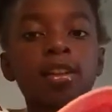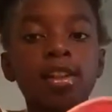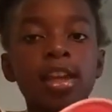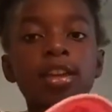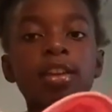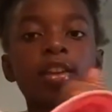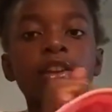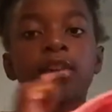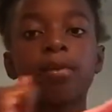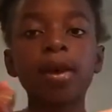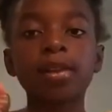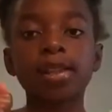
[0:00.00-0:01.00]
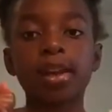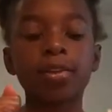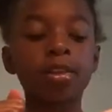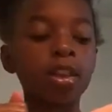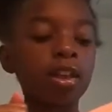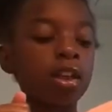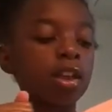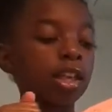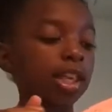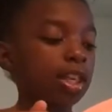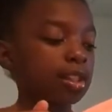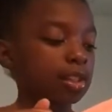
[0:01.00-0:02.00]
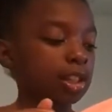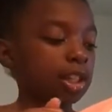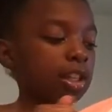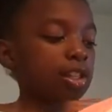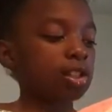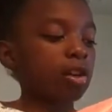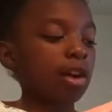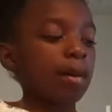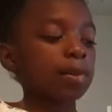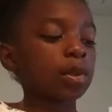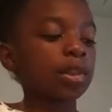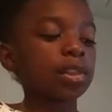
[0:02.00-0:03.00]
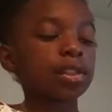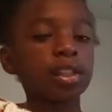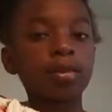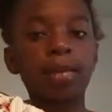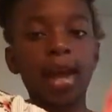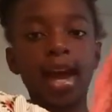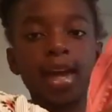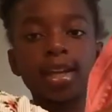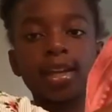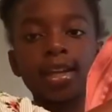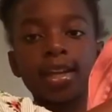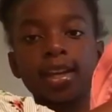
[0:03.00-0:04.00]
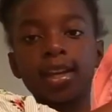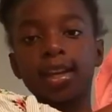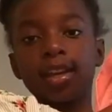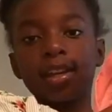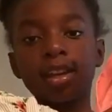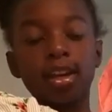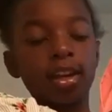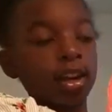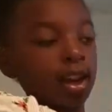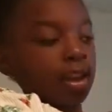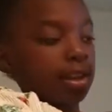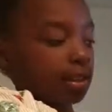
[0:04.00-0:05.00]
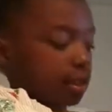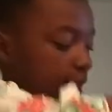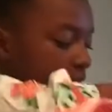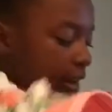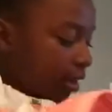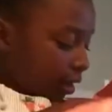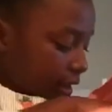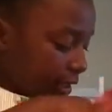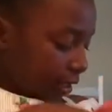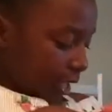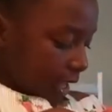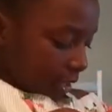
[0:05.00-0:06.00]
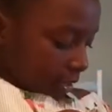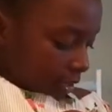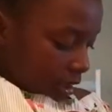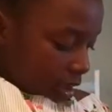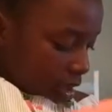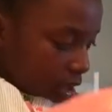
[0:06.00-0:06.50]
take your books out easily. So it comes with a seat pad in here, and it says,